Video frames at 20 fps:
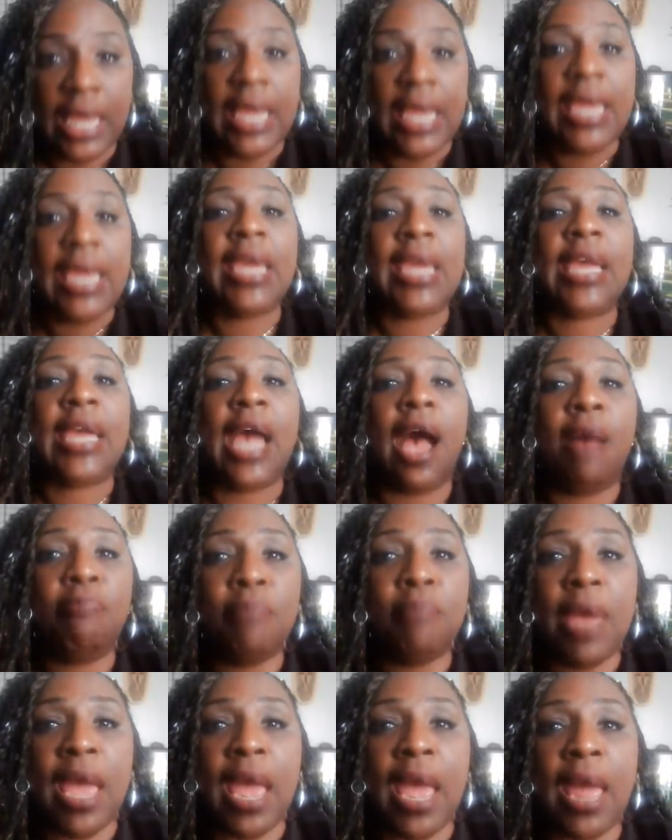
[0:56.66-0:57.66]
He
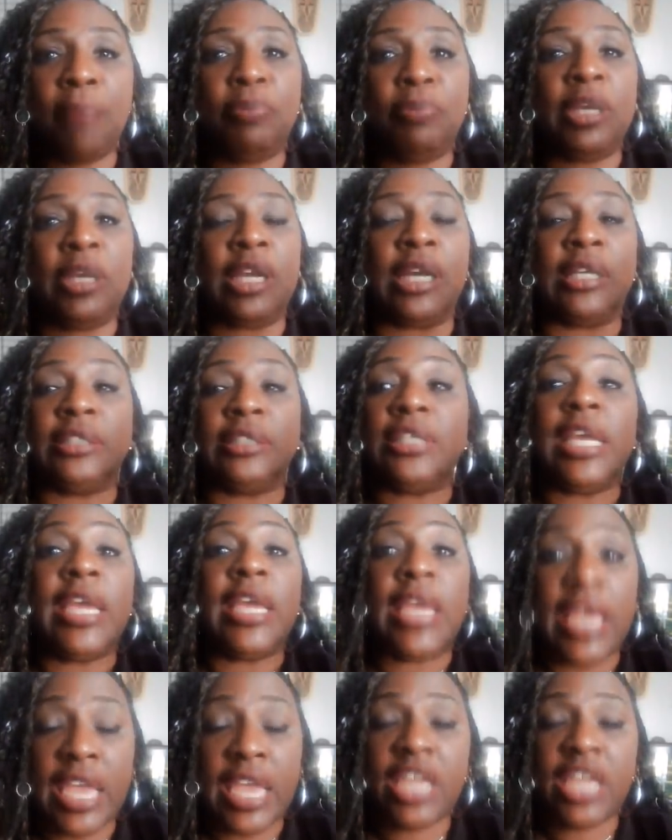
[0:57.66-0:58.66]
got mad because
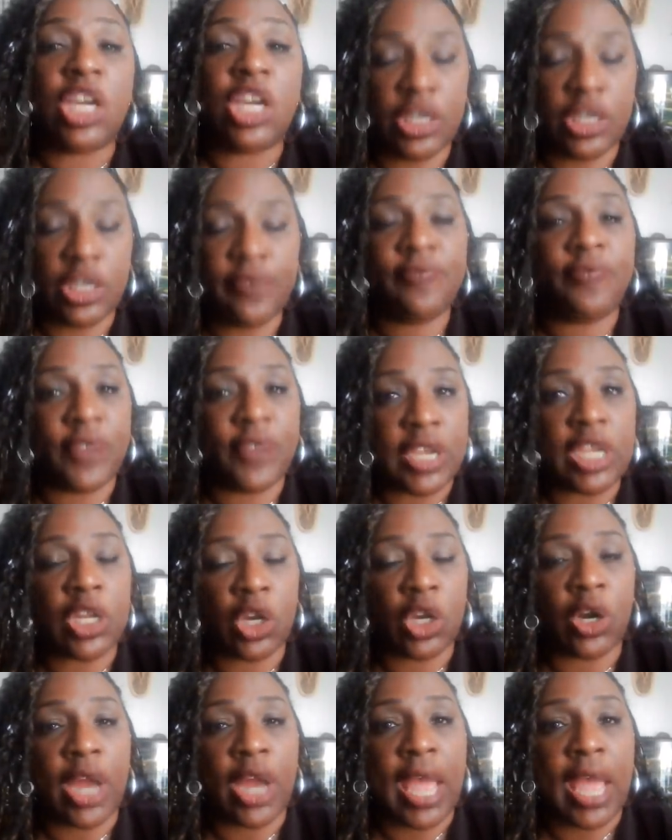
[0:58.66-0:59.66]
he couldn't feed
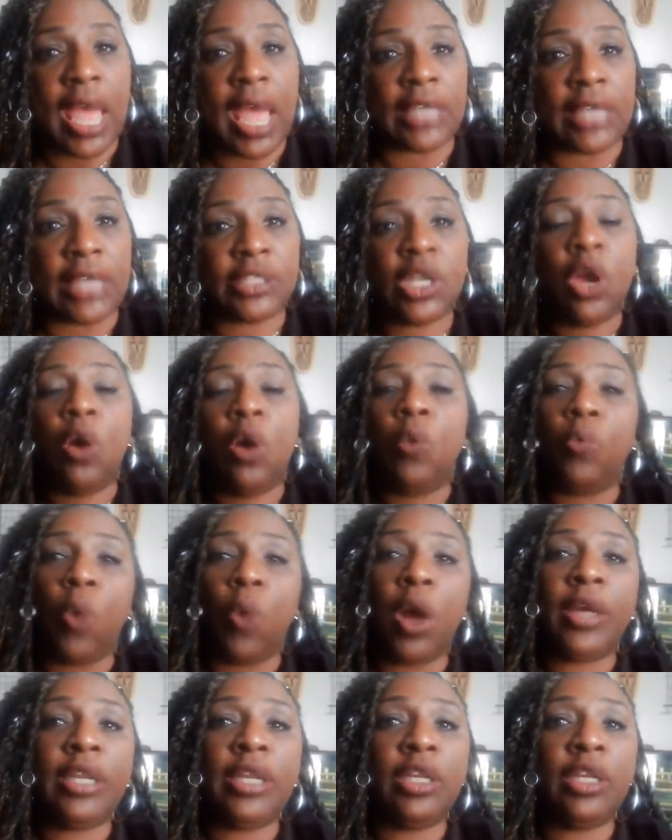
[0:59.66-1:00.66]
her ass,
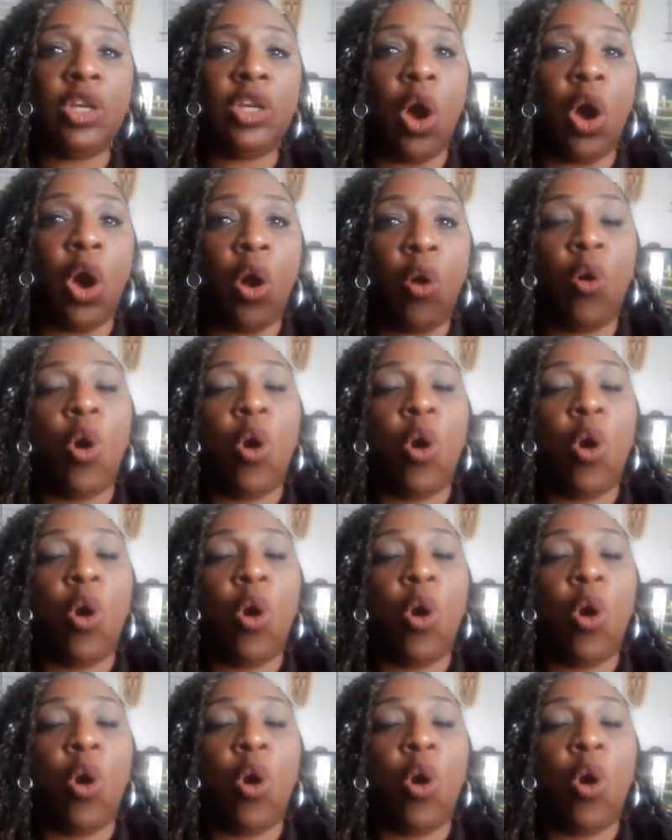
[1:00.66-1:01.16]
wanting to know